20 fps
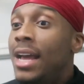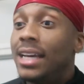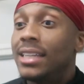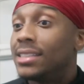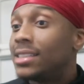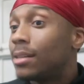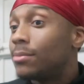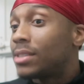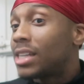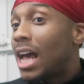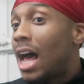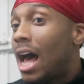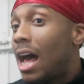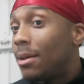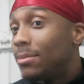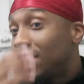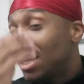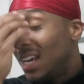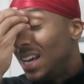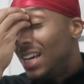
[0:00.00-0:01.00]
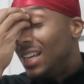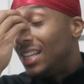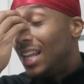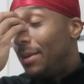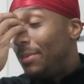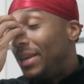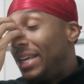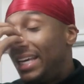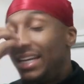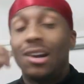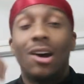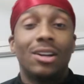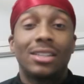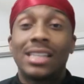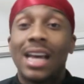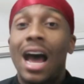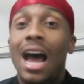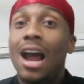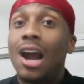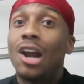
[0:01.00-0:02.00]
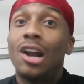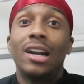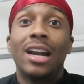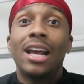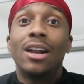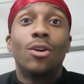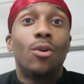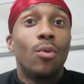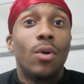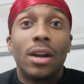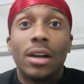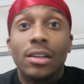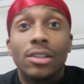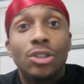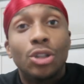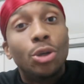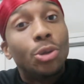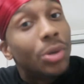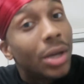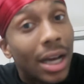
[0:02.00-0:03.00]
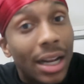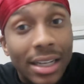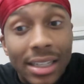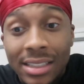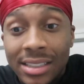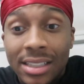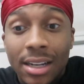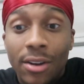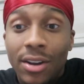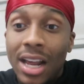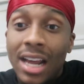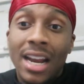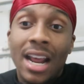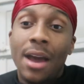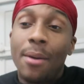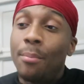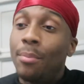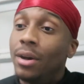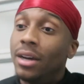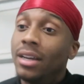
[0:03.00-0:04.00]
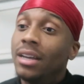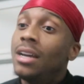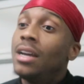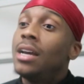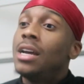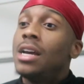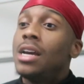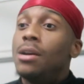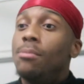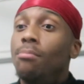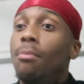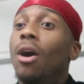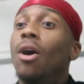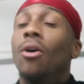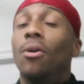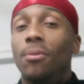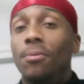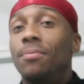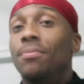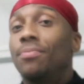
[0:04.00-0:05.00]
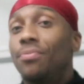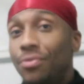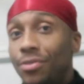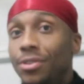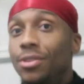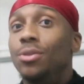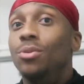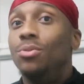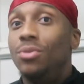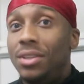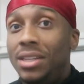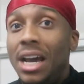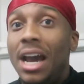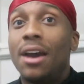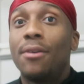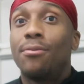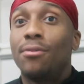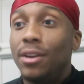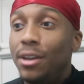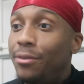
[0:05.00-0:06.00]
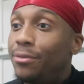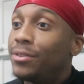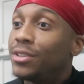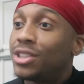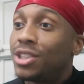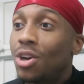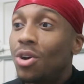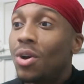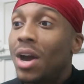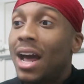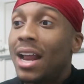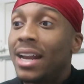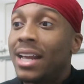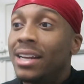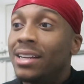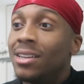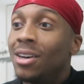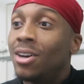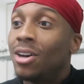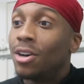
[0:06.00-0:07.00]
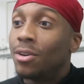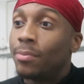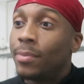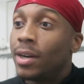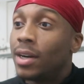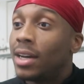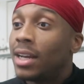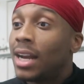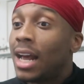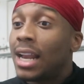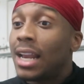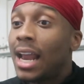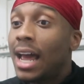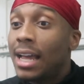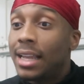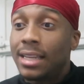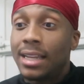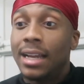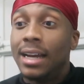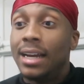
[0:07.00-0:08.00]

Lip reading: and sometimes they be getting all tired. They don't want to do nothing and stuff like that, but, bro, you definitely for sure got that dog, bro, and I like